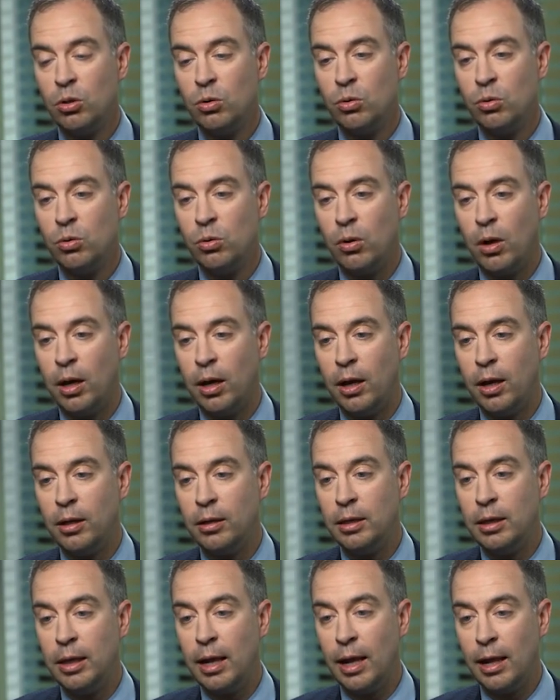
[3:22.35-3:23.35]
to
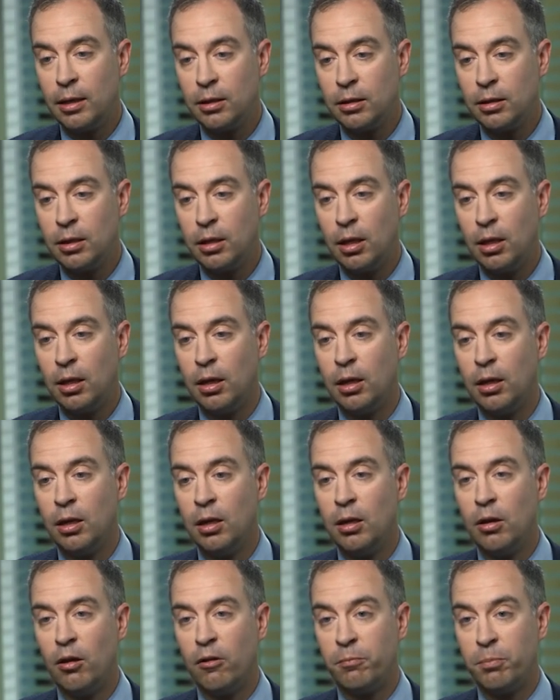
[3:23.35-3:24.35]
the health
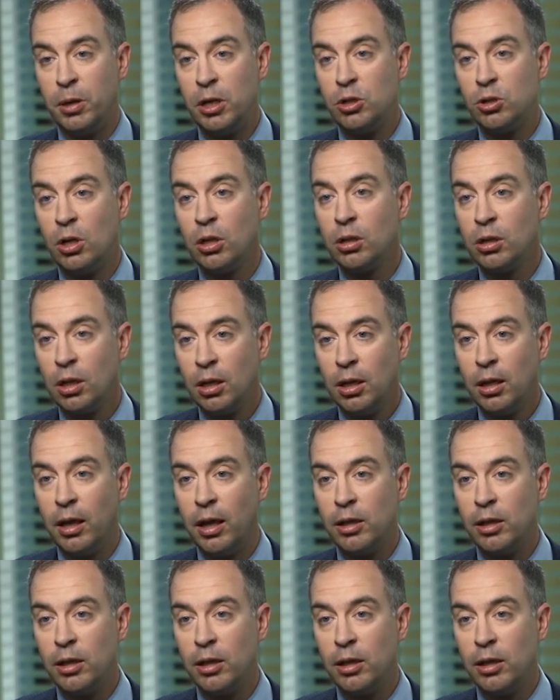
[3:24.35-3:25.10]
of patients